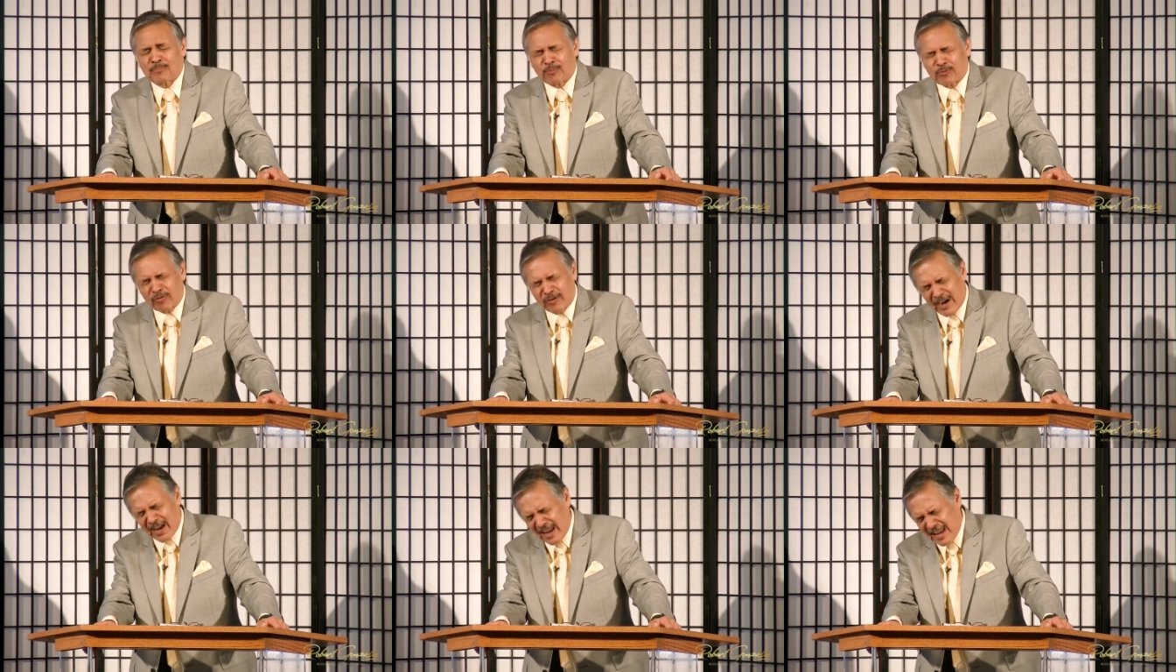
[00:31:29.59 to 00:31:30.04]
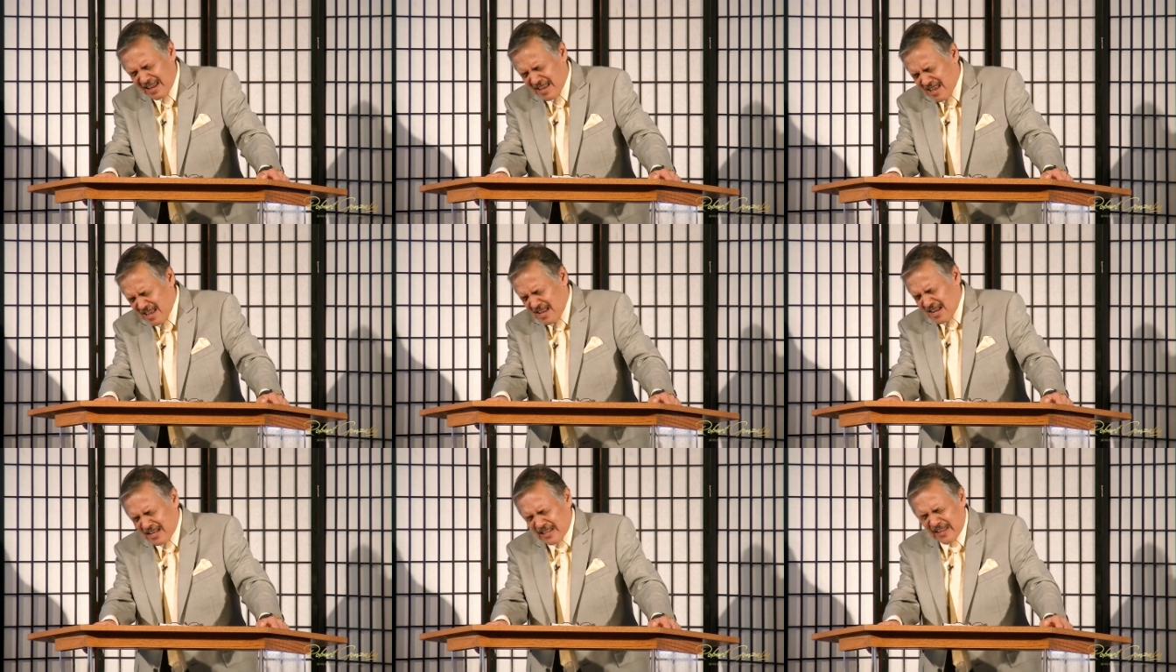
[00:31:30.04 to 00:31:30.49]
Pray
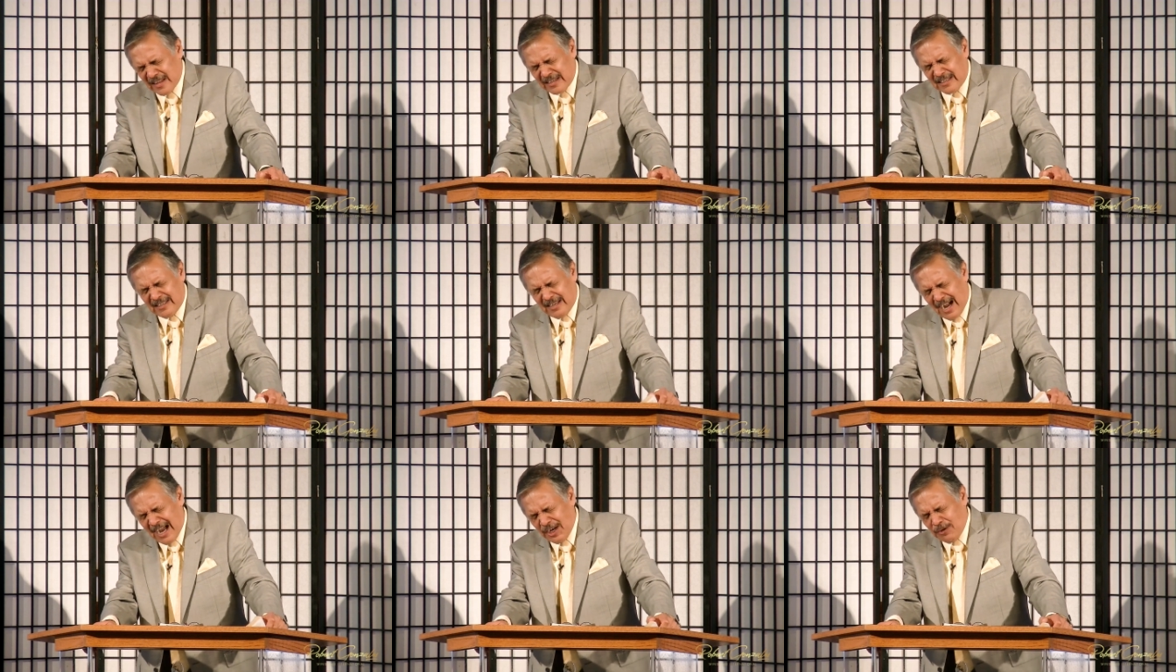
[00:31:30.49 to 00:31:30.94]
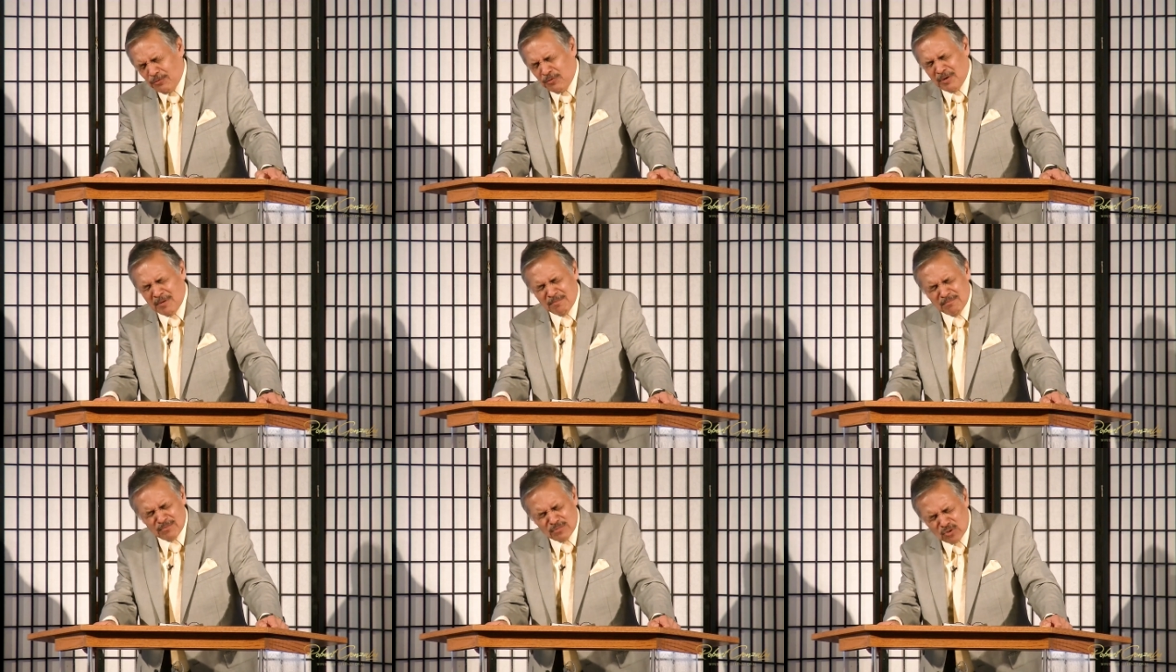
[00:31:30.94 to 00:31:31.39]
that God
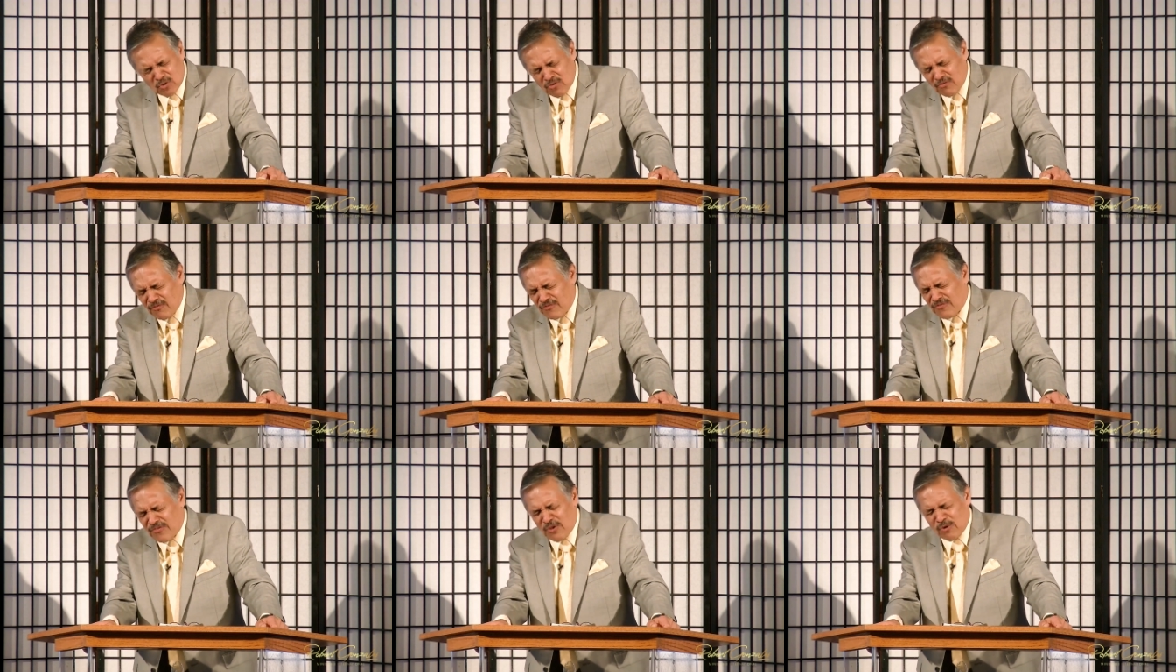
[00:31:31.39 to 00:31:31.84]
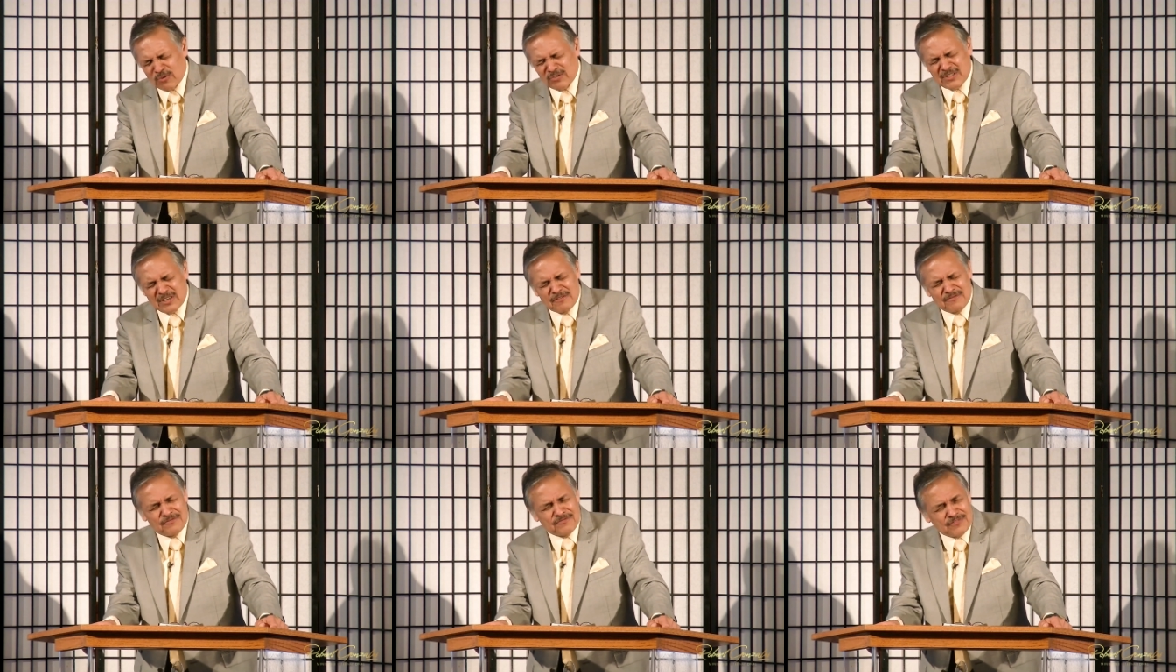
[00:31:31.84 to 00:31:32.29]
remove
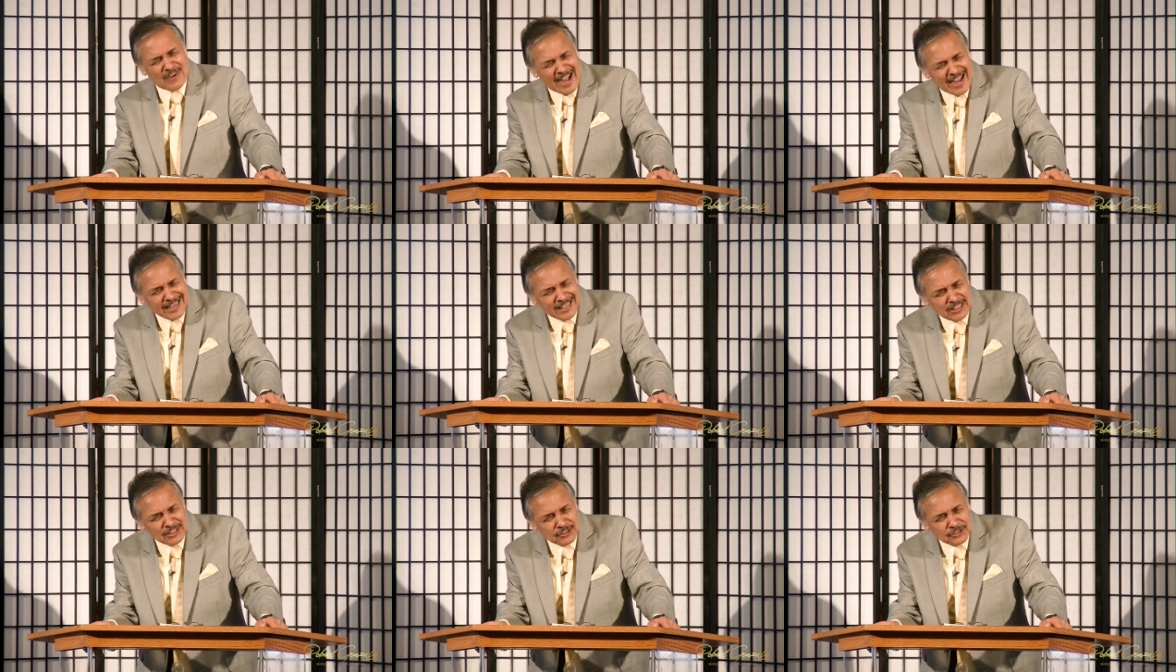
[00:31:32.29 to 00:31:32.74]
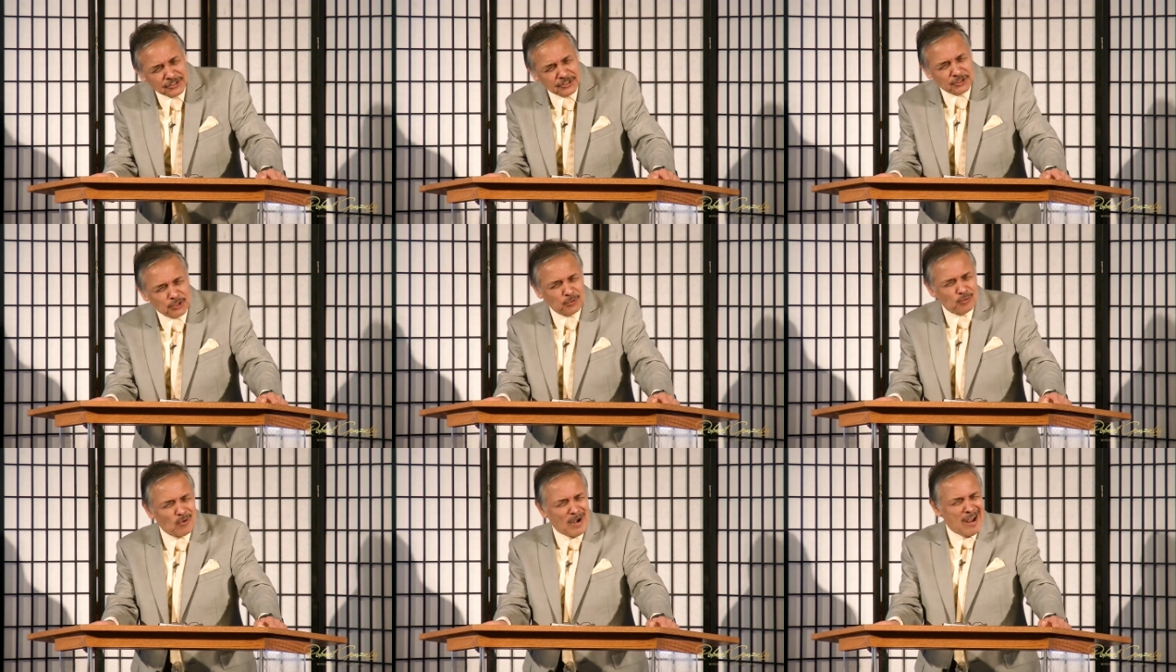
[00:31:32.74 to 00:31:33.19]
those
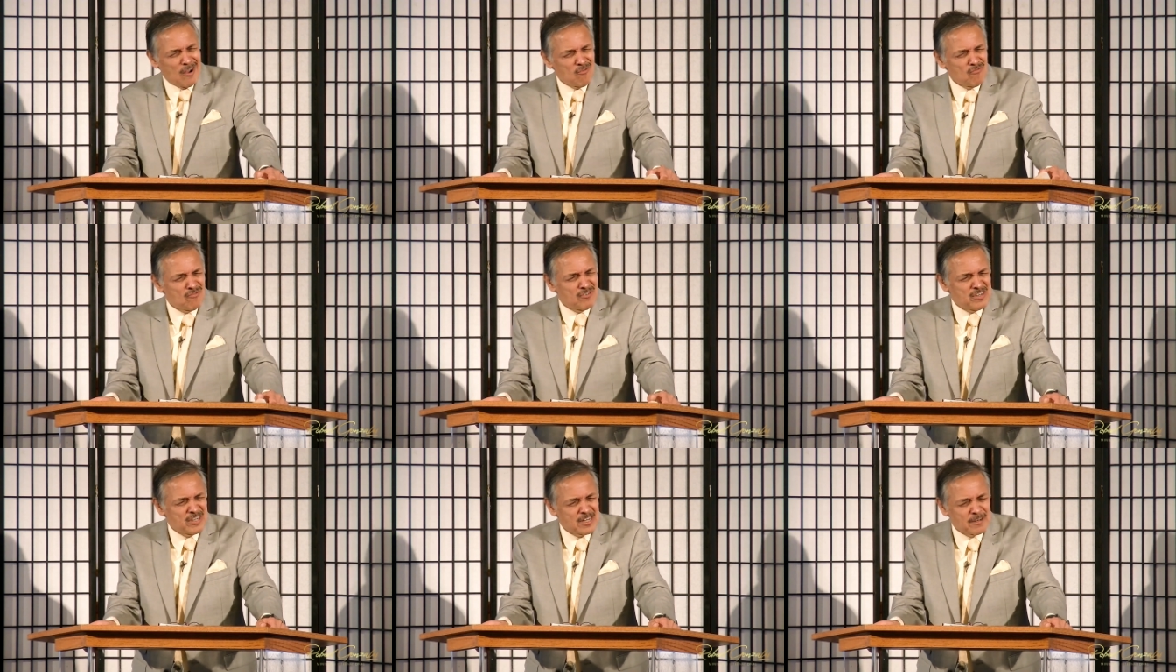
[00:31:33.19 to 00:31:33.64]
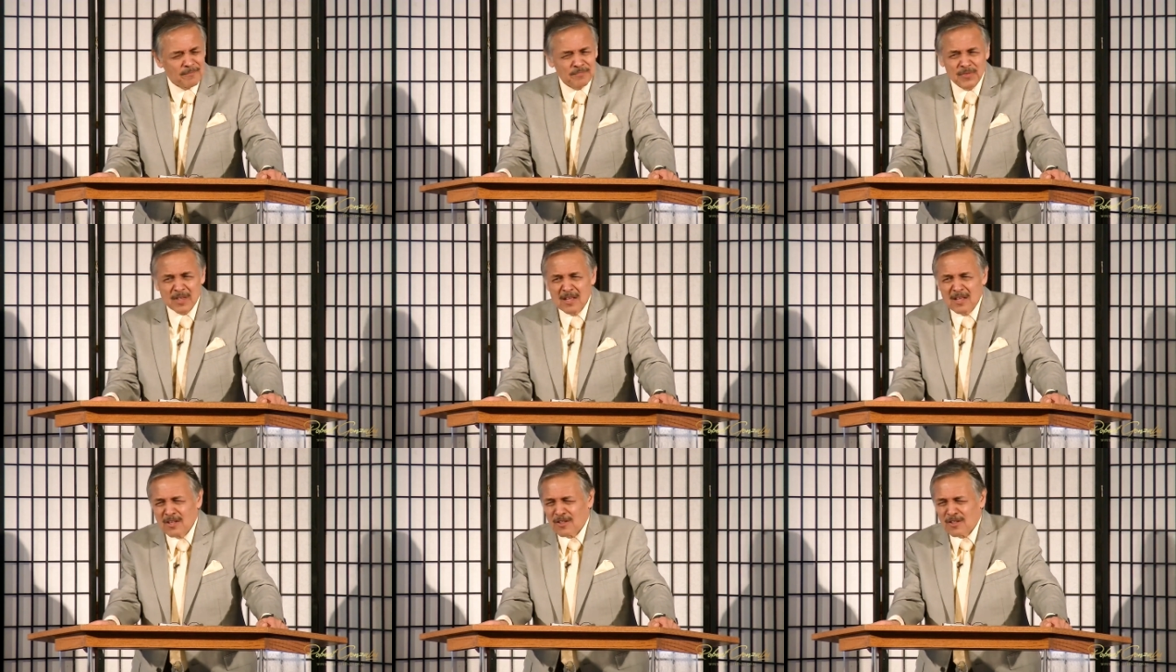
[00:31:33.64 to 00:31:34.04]
advisors around him,